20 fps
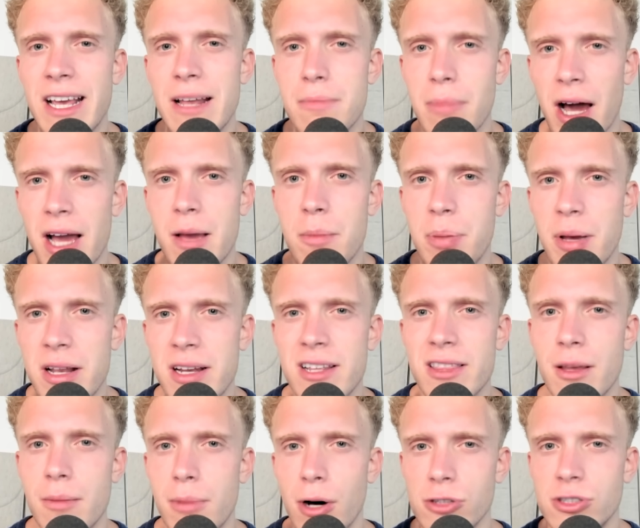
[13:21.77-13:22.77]
in my opinion,
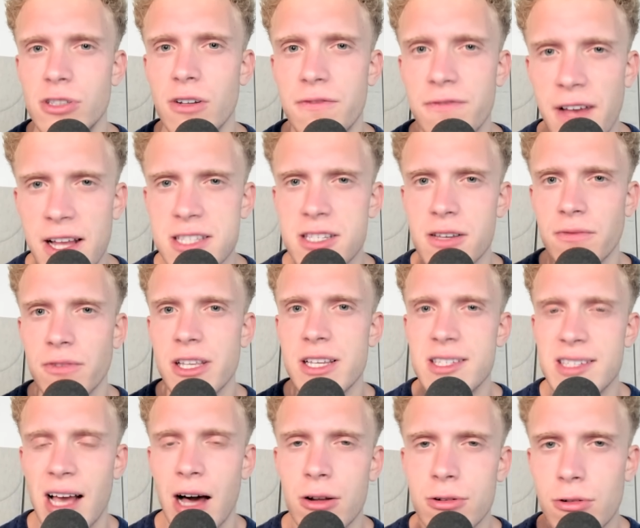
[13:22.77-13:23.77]
the most defensively
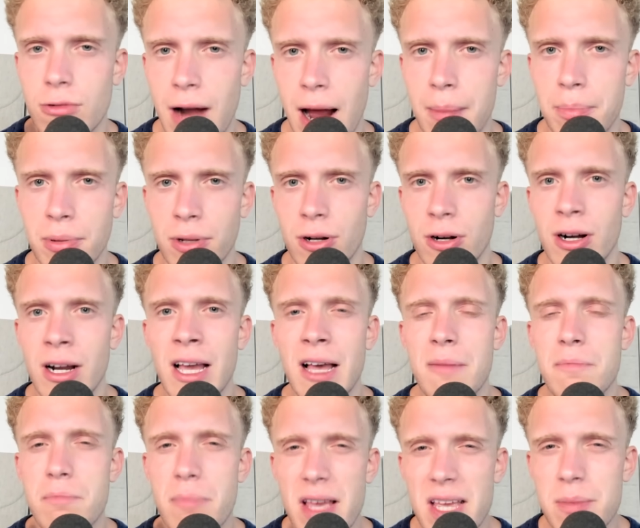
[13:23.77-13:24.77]
sound grappler
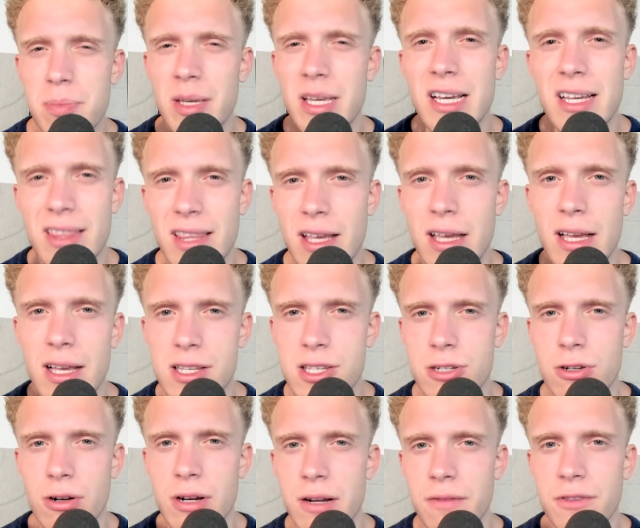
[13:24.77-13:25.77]
maybe in the
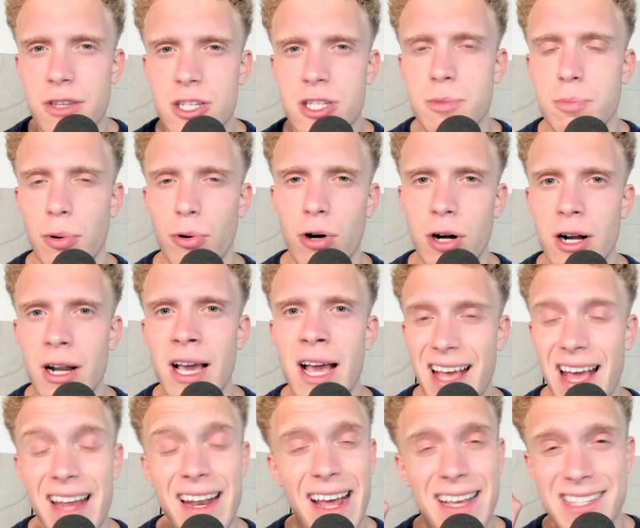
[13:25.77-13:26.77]
history of the sport
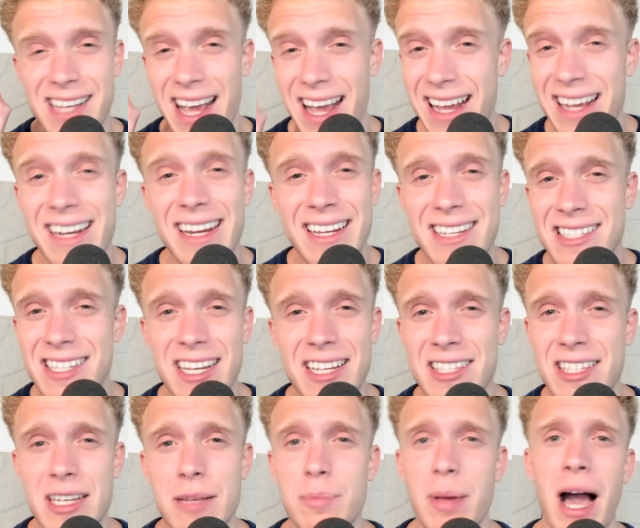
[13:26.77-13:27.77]
and has an
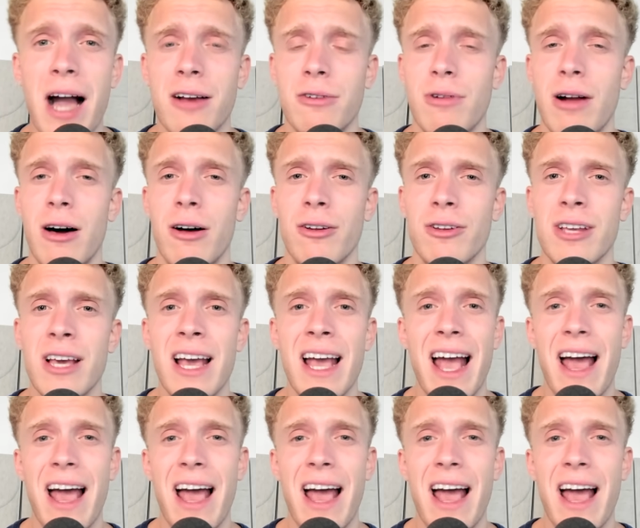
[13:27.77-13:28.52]
ADCC background.